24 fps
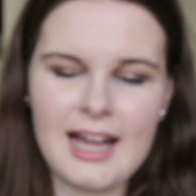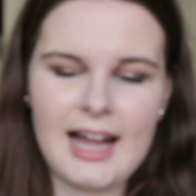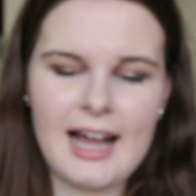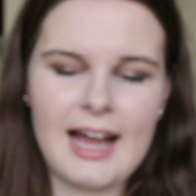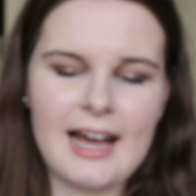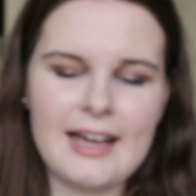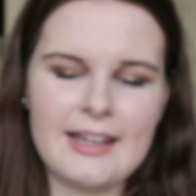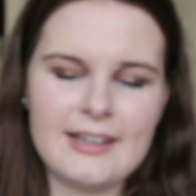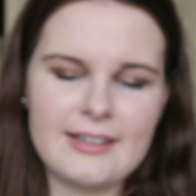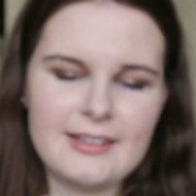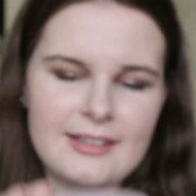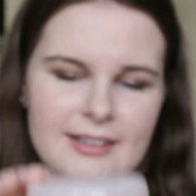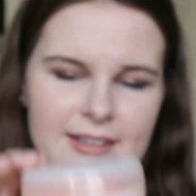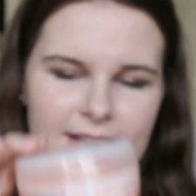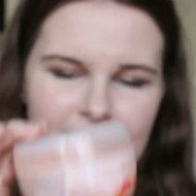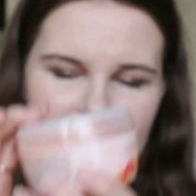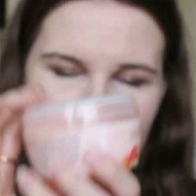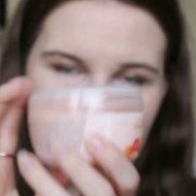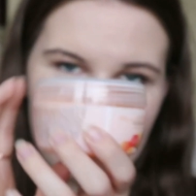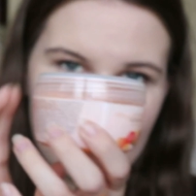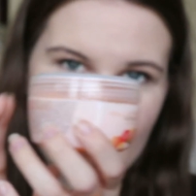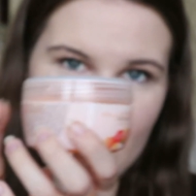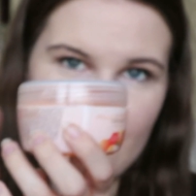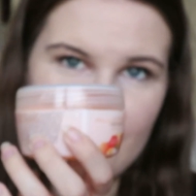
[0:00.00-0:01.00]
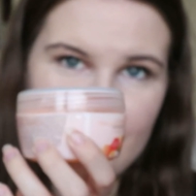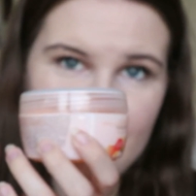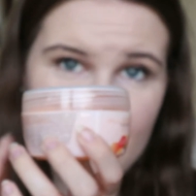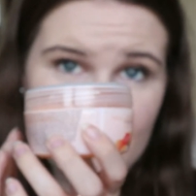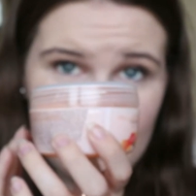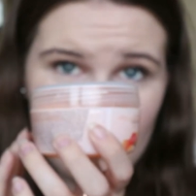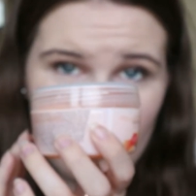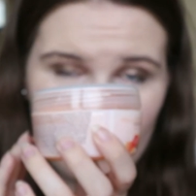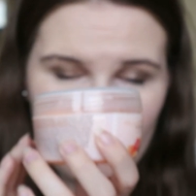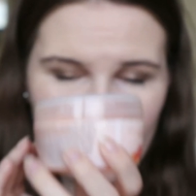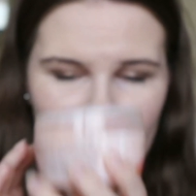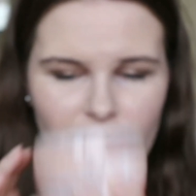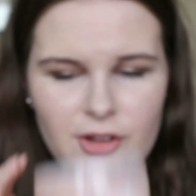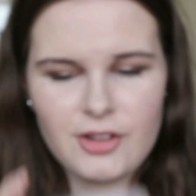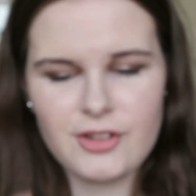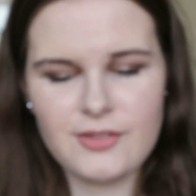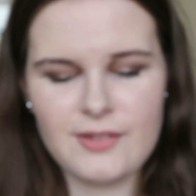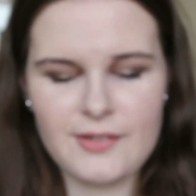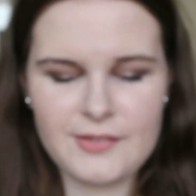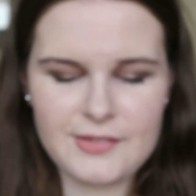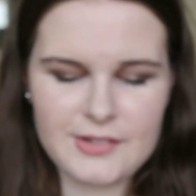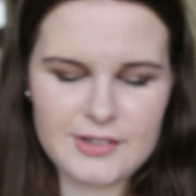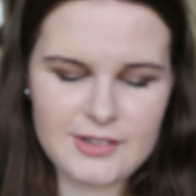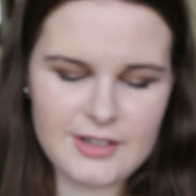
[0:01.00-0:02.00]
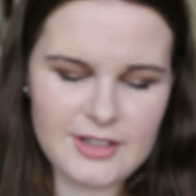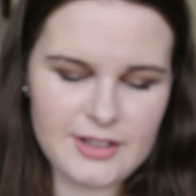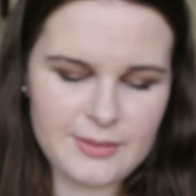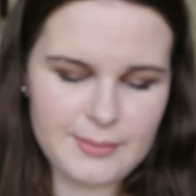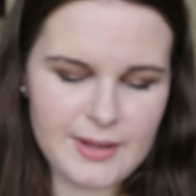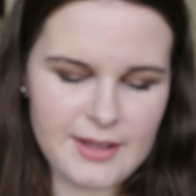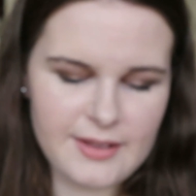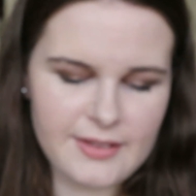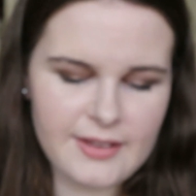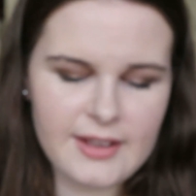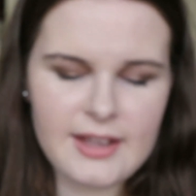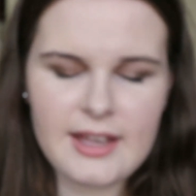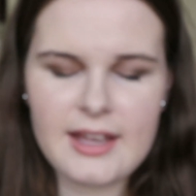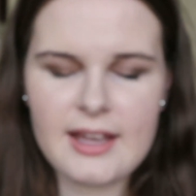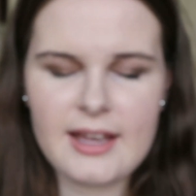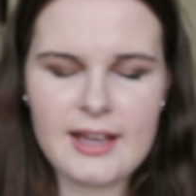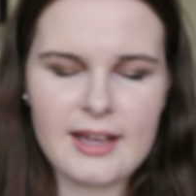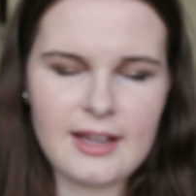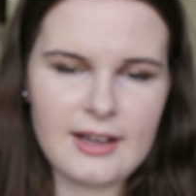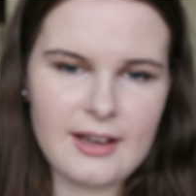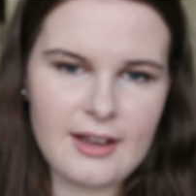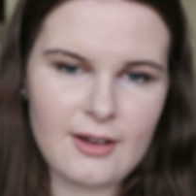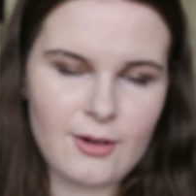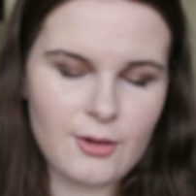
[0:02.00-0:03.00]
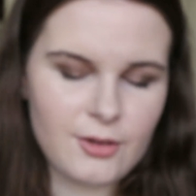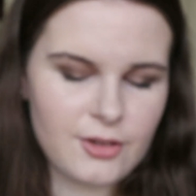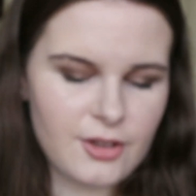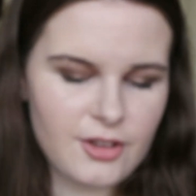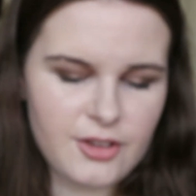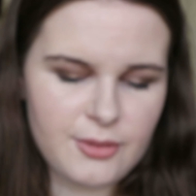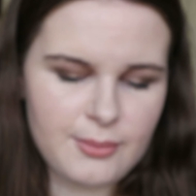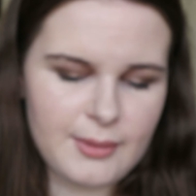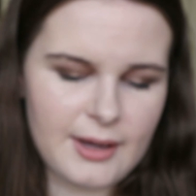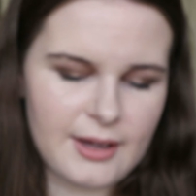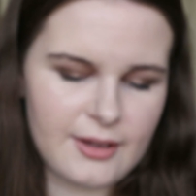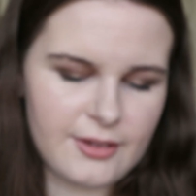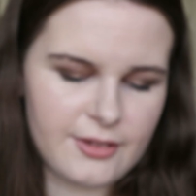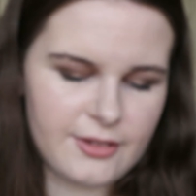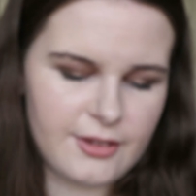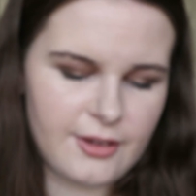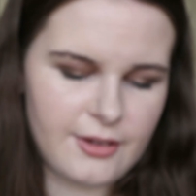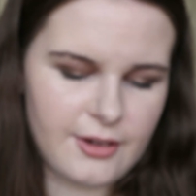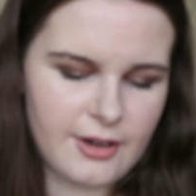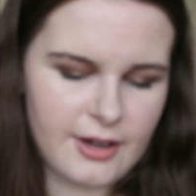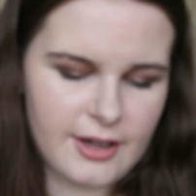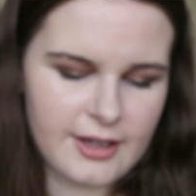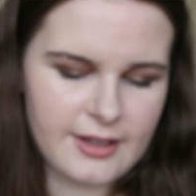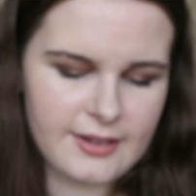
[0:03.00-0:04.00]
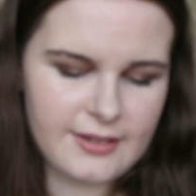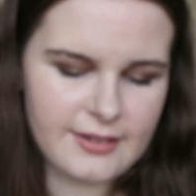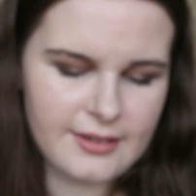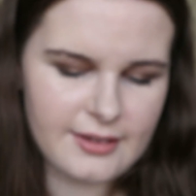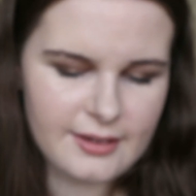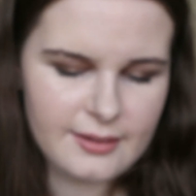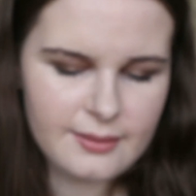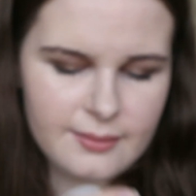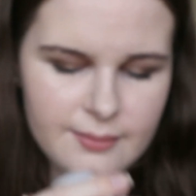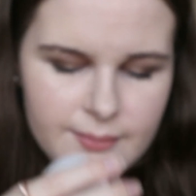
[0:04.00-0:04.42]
and I got so many little pots of it for Christmas, and it also smells so nice.